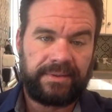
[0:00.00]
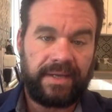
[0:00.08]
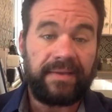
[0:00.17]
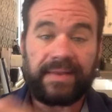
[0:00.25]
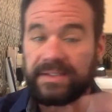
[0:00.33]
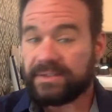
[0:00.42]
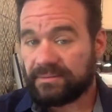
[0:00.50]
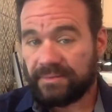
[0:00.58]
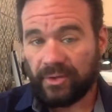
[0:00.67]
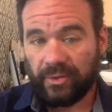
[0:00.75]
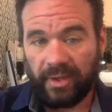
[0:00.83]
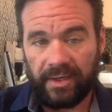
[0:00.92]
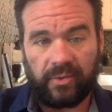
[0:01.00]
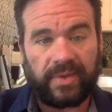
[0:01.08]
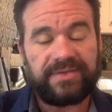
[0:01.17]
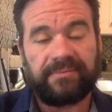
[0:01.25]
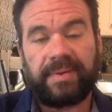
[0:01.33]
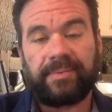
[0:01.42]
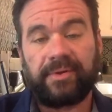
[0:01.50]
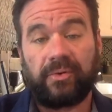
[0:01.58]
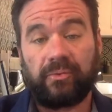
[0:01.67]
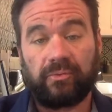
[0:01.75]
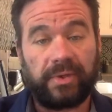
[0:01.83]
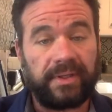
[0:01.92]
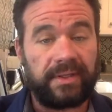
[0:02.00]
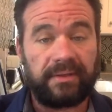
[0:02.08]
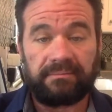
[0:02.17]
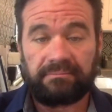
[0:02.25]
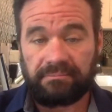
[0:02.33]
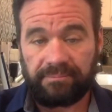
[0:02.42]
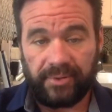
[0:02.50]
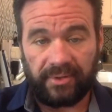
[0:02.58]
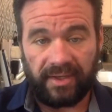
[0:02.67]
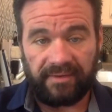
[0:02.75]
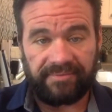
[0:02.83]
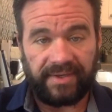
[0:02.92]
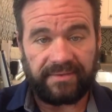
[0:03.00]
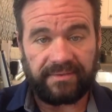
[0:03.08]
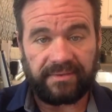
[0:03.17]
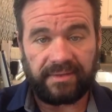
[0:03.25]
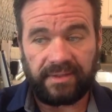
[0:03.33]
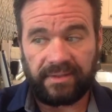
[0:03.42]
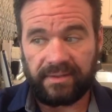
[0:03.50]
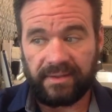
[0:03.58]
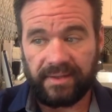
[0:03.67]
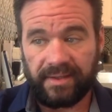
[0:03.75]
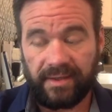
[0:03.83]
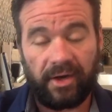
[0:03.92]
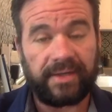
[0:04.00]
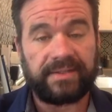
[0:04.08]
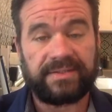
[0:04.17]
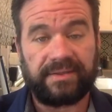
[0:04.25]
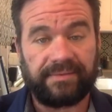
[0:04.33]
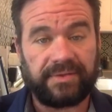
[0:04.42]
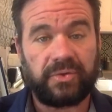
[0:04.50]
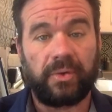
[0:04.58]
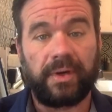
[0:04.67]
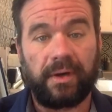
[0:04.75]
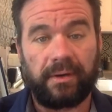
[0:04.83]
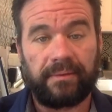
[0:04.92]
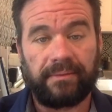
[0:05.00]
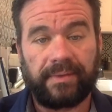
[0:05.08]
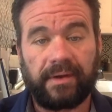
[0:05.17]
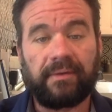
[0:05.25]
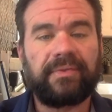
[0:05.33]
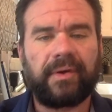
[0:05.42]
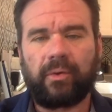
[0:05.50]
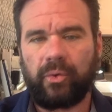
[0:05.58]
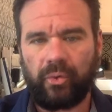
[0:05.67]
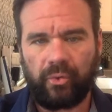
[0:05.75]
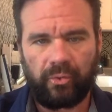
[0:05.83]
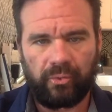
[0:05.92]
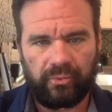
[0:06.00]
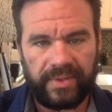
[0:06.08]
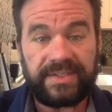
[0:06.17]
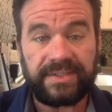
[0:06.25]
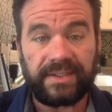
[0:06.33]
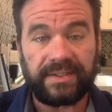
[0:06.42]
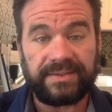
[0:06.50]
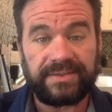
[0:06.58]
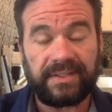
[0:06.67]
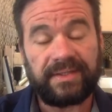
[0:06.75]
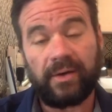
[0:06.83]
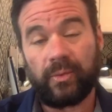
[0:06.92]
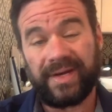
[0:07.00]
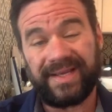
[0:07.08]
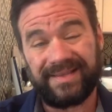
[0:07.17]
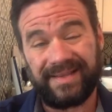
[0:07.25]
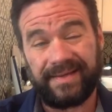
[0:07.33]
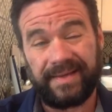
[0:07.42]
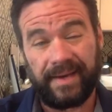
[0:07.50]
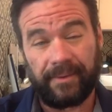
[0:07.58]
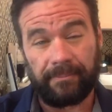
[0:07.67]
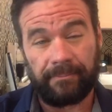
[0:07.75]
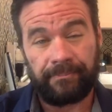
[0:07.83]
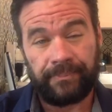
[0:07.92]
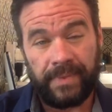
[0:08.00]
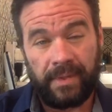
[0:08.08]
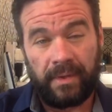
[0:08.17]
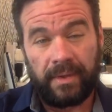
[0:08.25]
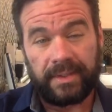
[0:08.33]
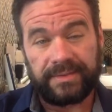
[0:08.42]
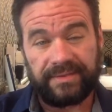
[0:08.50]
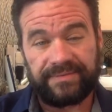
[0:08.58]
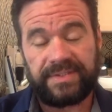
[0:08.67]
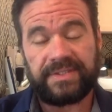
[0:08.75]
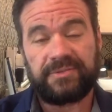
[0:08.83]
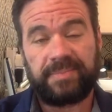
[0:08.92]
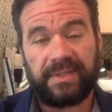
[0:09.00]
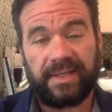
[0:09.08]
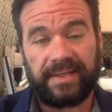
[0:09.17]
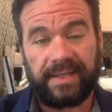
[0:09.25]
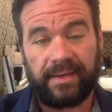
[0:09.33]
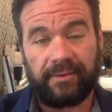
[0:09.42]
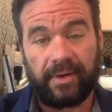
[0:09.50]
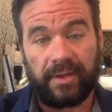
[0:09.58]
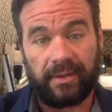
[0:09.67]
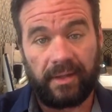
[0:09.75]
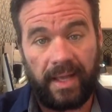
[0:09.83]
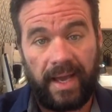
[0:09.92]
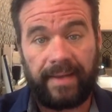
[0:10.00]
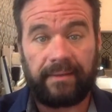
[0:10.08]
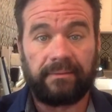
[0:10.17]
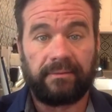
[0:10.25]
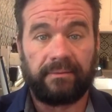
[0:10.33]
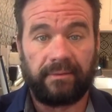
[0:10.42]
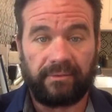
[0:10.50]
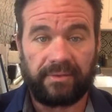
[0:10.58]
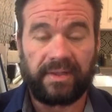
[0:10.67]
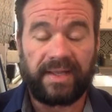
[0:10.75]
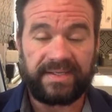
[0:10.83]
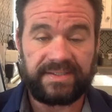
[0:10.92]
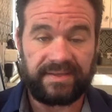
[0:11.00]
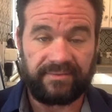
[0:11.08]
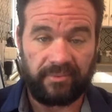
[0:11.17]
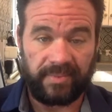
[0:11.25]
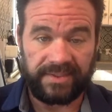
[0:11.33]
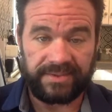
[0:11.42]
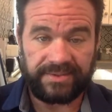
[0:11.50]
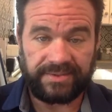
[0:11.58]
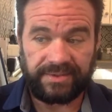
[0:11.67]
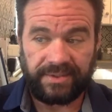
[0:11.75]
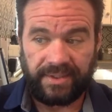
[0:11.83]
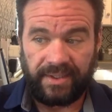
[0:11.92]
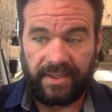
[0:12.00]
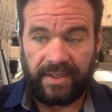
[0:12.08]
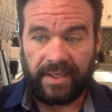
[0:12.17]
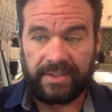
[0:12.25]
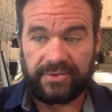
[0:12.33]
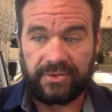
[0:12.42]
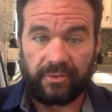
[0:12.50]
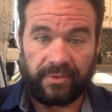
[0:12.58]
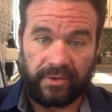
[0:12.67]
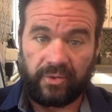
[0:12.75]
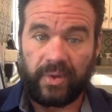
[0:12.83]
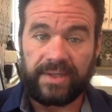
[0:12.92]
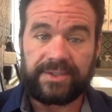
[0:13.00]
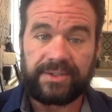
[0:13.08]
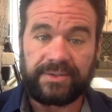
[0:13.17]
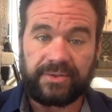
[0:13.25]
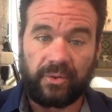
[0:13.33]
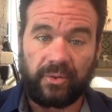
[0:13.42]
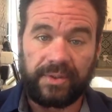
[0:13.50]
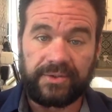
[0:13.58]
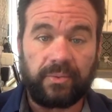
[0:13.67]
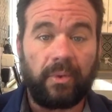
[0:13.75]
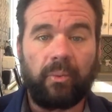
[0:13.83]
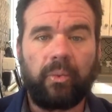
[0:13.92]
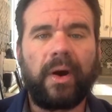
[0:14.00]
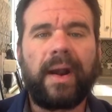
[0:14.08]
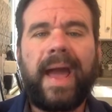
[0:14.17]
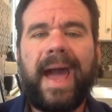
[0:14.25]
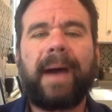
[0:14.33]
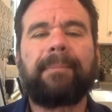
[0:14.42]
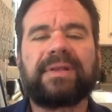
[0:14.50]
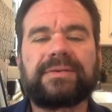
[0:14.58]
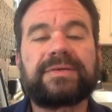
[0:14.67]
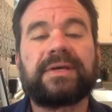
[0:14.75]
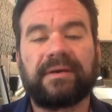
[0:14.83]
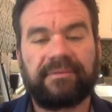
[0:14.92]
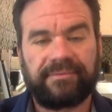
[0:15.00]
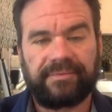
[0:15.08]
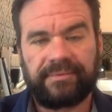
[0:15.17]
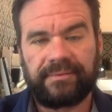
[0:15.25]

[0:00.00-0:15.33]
And that's, a lot of question of people that don't really put a lot of faith in the audit stuff that's going on. Their whole reasoning is that they don't want to get let down because they've seen us be let down a lot over the last several months. And so their question is always, well, what happens if?